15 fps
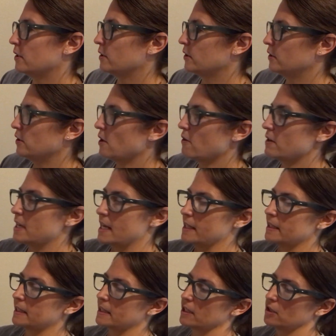
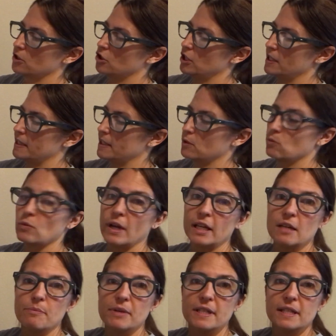Notice she's in
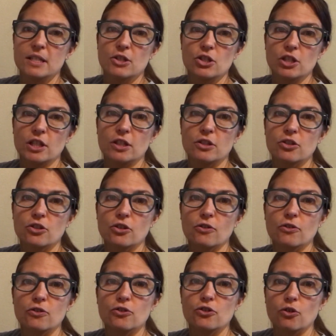ready position,
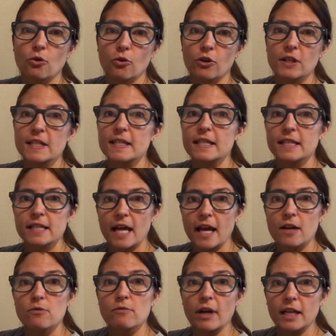turned towards the
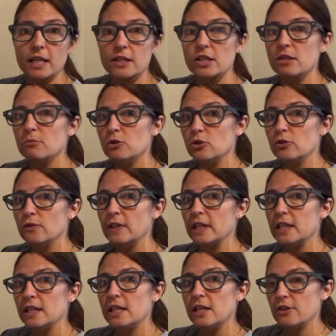net, ready to move
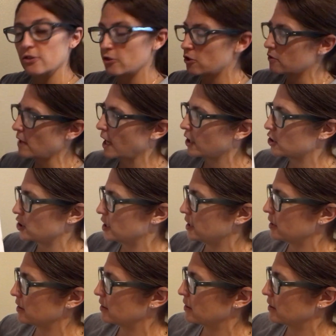in either direction.